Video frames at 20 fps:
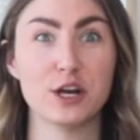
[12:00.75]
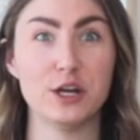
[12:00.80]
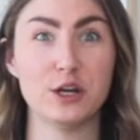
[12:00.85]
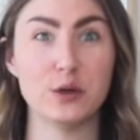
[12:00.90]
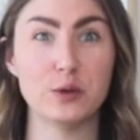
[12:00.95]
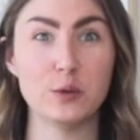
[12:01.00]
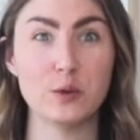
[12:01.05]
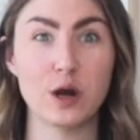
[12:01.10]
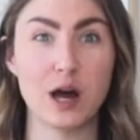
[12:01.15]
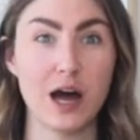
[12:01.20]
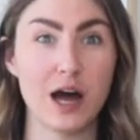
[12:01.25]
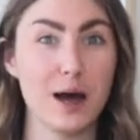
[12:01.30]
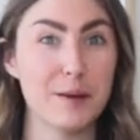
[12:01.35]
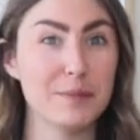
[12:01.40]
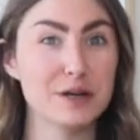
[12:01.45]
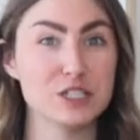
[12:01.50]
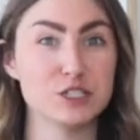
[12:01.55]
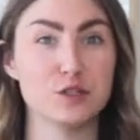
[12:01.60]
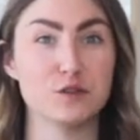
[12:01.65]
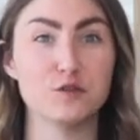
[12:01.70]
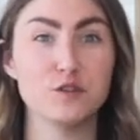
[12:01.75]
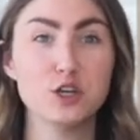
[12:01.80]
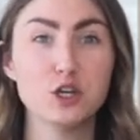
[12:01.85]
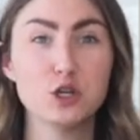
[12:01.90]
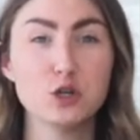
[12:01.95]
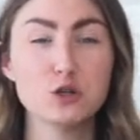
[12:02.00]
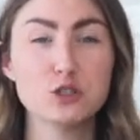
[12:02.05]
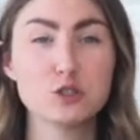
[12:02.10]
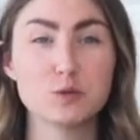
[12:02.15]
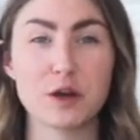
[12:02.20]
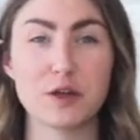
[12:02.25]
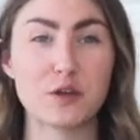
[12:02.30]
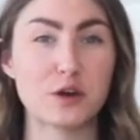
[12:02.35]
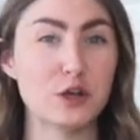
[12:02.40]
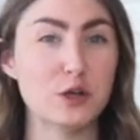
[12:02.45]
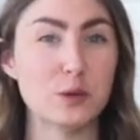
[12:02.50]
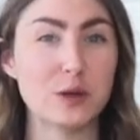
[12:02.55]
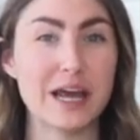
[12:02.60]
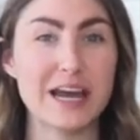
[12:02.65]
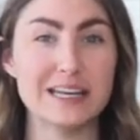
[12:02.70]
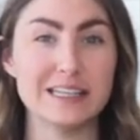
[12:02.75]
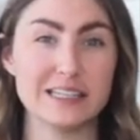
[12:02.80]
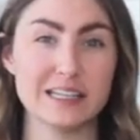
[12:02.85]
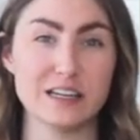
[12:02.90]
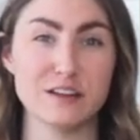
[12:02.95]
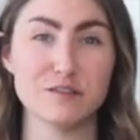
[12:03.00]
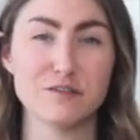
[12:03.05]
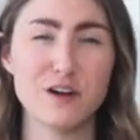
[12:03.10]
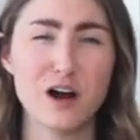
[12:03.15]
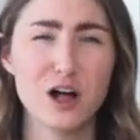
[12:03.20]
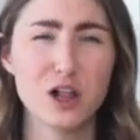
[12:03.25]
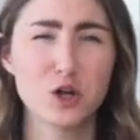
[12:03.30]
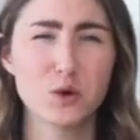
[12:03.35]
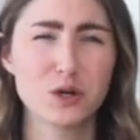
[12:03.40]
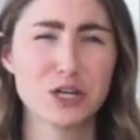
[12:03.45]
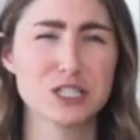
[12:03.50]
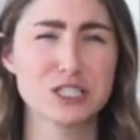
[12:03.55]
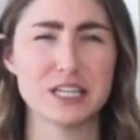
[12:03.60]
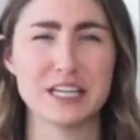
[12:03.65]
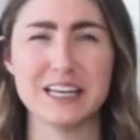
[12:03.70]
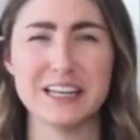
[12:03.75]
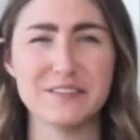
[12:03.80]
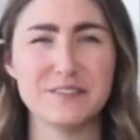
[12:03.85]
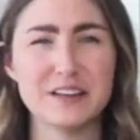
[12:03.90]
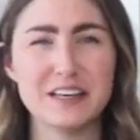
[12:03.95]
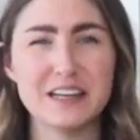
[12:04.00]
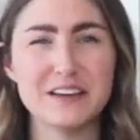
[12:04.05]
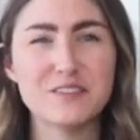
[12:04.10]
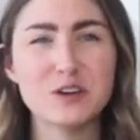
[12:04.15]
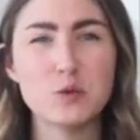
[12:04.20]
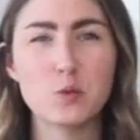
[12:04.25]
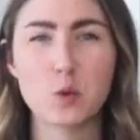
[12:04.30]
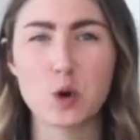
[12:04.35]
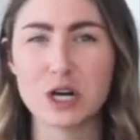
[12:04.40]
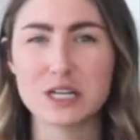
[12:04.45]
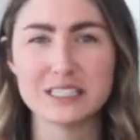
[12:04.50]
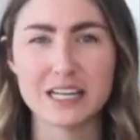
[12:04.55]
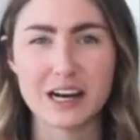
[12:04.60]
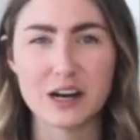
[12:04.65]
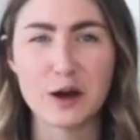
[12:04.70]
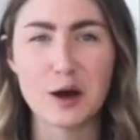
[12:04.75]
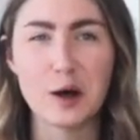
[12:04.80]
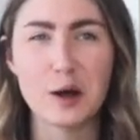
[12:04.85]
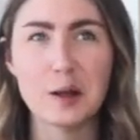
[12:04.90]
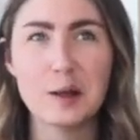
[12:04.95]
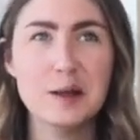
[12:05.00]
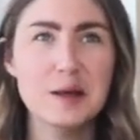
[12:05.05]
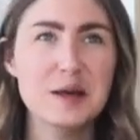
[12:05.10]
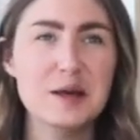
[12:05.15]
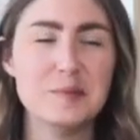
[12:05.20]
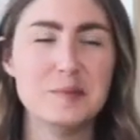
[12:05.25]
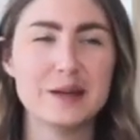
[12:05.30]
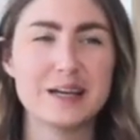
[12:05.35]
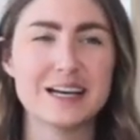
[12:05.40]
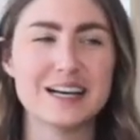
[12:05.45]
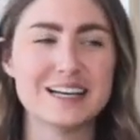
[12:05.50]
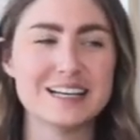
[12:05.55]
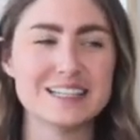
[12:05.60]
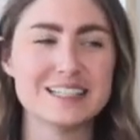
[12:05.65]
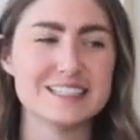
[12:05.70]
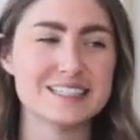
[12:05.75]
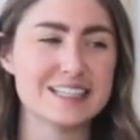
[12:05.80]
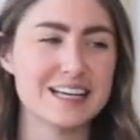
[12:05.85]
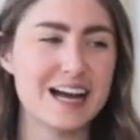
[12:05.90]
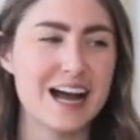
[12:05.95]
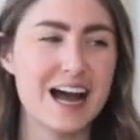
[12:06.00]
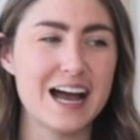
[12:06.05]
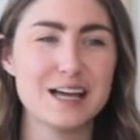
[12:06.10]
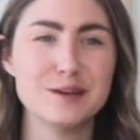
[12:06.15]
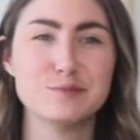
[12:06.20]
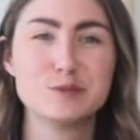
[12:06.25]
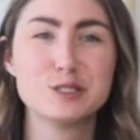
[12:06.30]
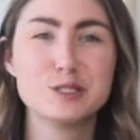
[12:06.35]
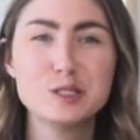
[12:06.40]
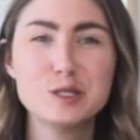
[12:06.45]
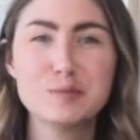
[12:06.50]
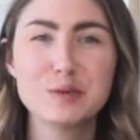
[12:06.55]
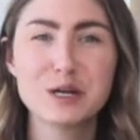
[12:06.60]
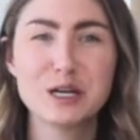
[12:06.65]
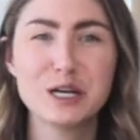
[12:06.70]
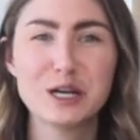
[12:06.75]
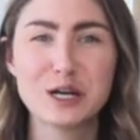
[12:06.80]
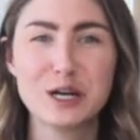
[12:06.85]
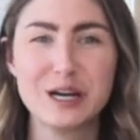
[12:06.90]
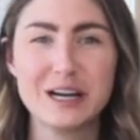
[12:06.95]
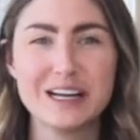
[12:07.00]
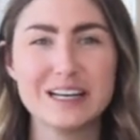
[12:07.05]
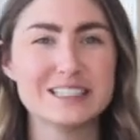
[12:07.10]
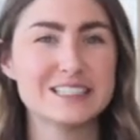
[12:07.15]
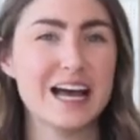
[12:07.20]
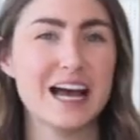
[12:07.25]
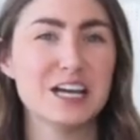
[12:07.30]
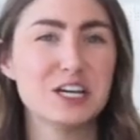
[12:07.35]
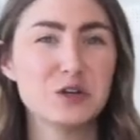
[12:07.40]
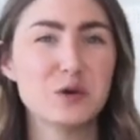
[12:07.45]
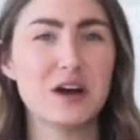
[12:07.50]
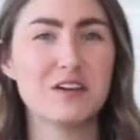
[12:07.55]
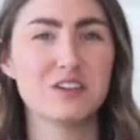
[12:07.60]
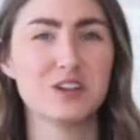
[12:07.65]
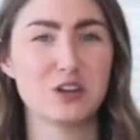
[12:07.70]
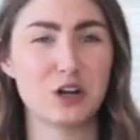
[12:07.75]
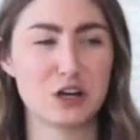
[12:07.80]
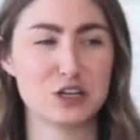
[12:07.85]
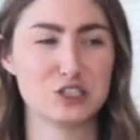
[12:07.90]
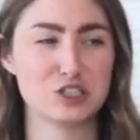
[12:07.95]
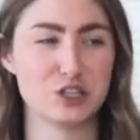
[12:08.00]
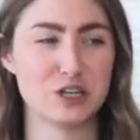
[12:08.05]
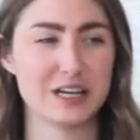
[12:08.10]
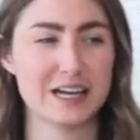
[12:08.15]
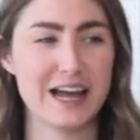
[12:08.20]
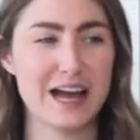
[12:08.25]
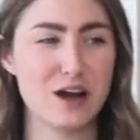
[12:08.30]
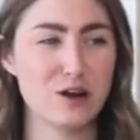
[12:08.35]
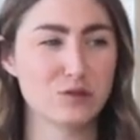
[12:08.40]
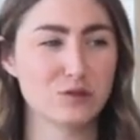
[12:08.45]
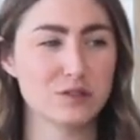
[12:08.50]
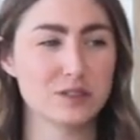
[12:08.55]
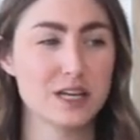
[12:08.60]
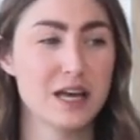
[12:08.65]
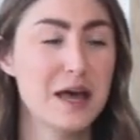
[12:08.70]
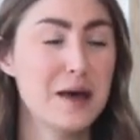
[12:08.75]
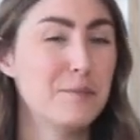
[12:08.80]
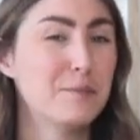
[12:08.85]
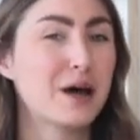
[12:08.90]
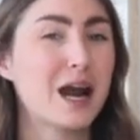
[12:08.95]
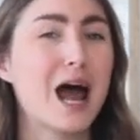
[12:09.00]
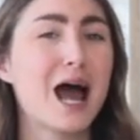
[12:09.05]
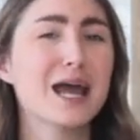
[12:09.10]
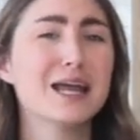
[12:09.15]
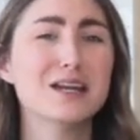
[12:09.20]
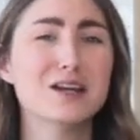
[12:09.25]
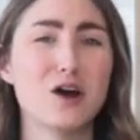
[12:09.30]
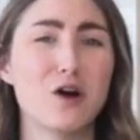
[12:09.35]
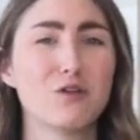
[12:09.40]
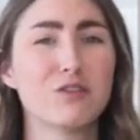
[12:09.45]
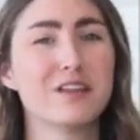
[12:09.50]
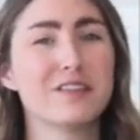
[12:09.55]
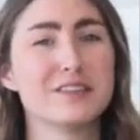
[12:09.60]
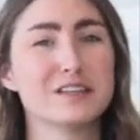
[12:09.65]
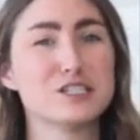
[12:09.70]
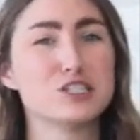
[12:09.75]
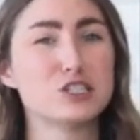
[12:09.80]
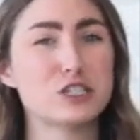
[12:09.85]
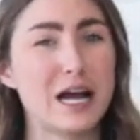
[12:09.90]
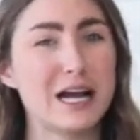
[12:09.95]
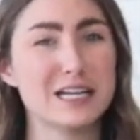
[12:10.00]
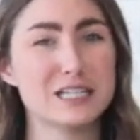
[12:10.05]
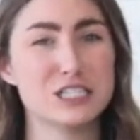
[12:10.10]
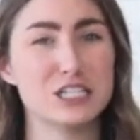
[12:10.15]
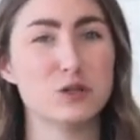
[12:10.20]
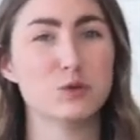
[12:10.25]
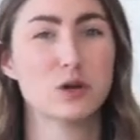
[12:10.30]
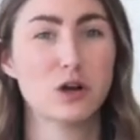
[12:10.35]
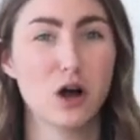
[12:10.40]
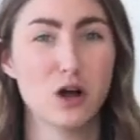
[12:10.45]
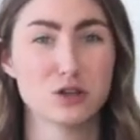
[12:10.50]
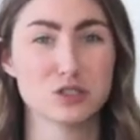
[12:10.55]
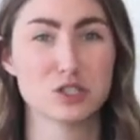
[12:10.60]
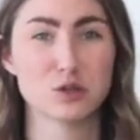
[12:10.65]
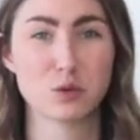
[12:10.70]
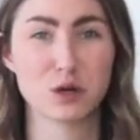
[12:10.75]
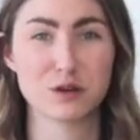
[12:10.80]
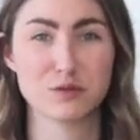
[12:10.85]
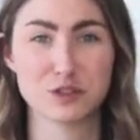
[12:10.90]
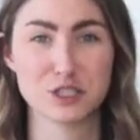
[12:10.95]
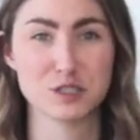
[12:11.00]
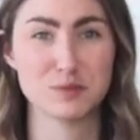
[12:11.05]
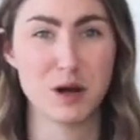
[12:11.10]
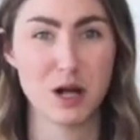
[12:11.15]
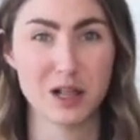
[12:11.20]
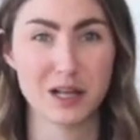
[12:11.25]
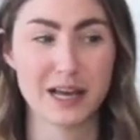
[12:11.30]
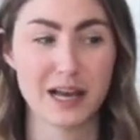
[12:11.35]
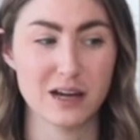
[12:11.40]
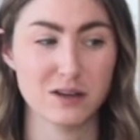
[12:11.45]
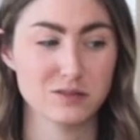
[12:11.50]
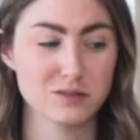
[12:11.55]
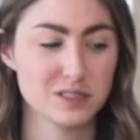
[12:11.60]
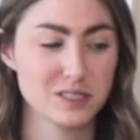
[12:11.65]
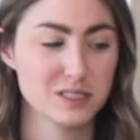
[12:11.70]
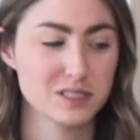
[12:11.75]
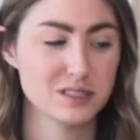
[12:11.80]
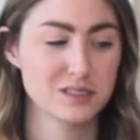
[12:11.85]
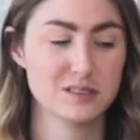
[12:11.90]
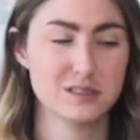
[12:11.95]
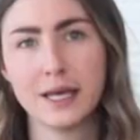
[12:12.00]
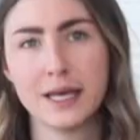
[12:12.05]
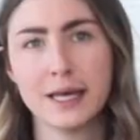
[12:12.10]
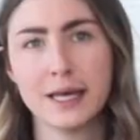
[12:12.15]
you got a bunch of views, whether you gained any followers, and if it even worked at all, because I am super curious. I do have a larger account, but I know that this strategy would also work for small accounts.